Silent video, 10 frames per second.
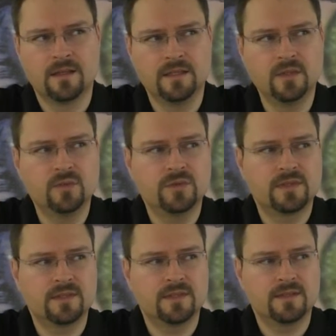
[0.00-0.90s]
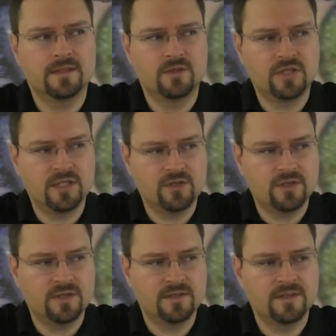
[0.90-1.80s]
use
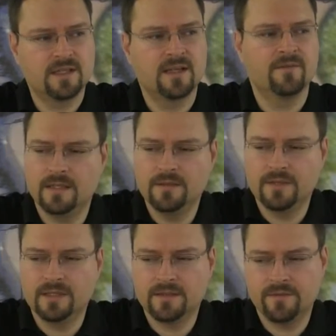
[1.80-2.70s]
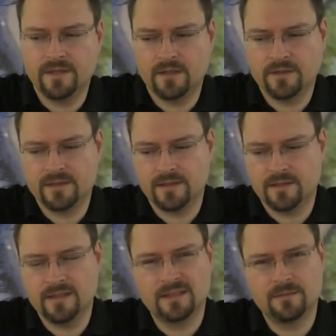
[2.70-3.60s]
suggestions even if there is
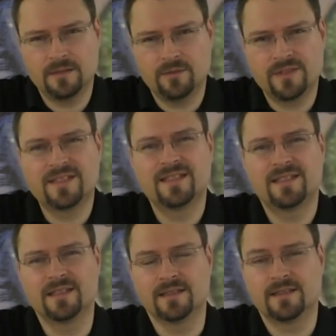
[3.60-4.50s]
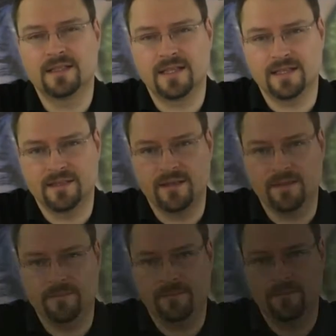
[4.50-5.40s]
a little resistance against them.